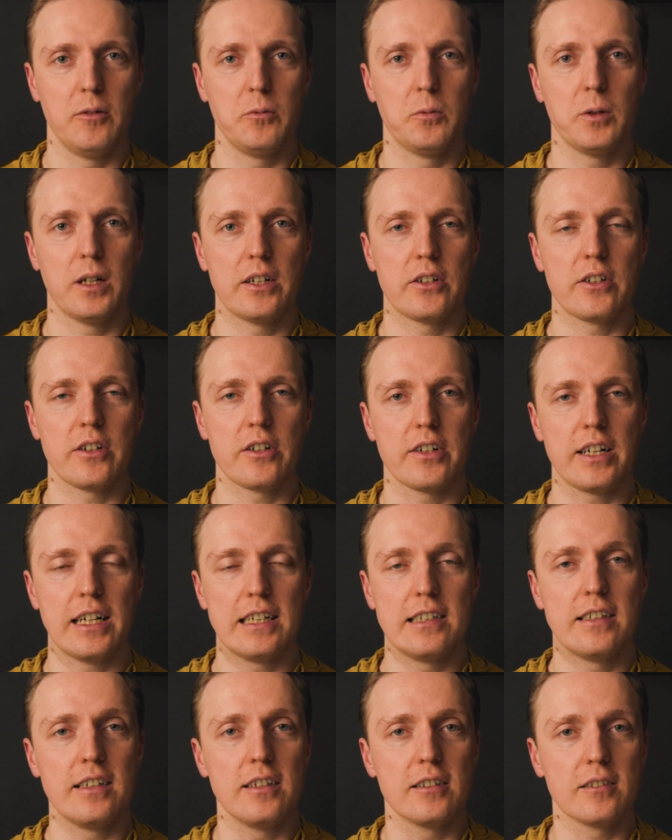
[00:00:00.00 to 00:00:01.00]
we're
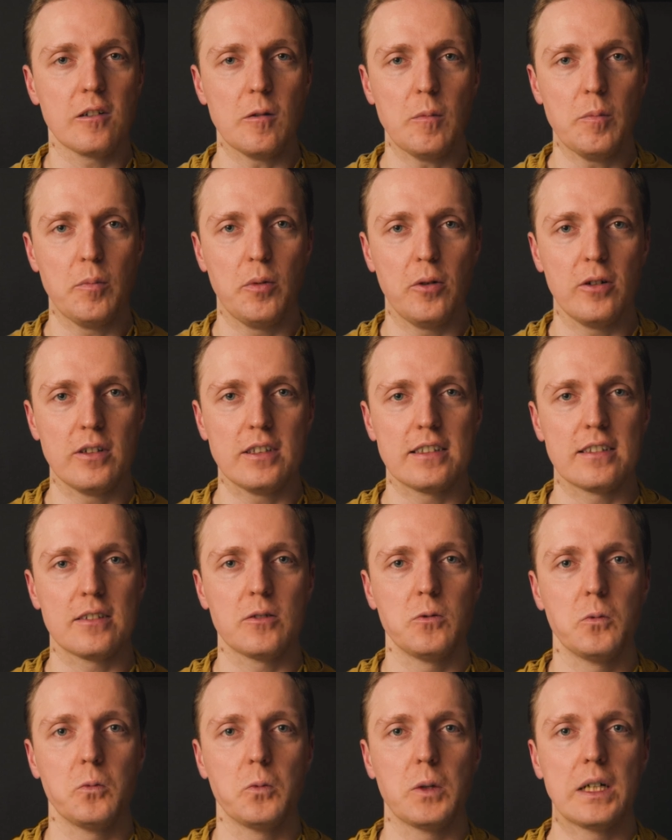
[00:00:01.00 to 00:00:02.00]
re-rendering components
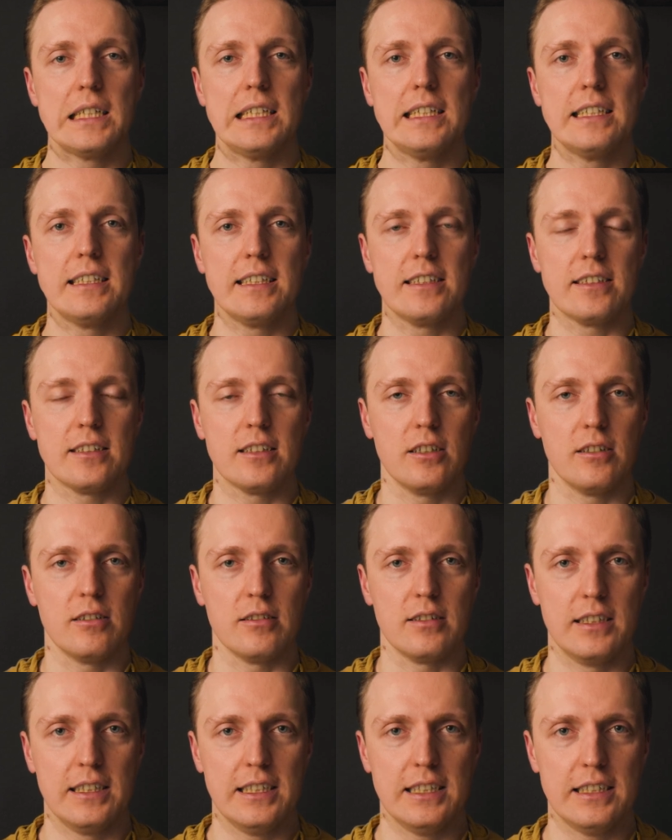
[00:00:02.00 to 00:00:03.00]
when it is
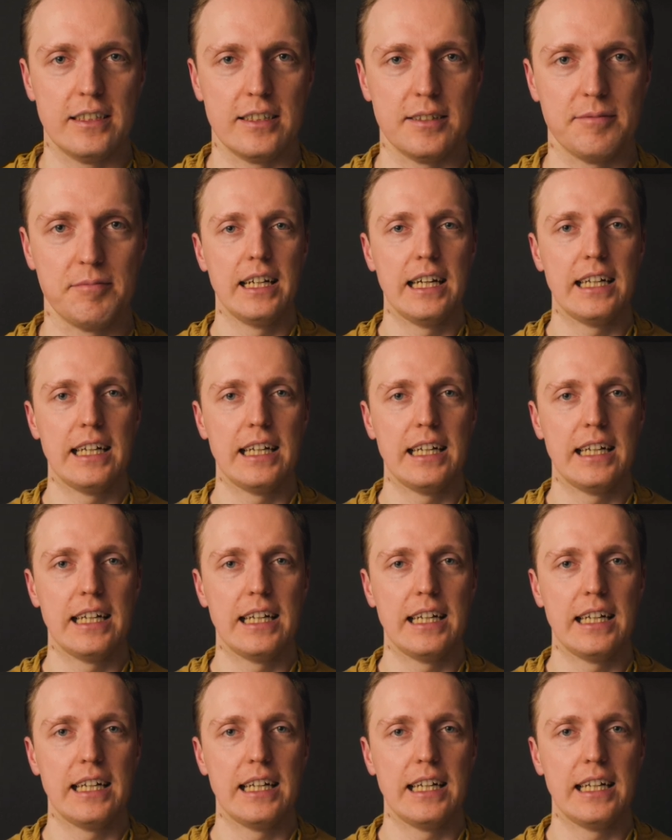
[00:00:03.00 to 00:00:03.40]
not needed.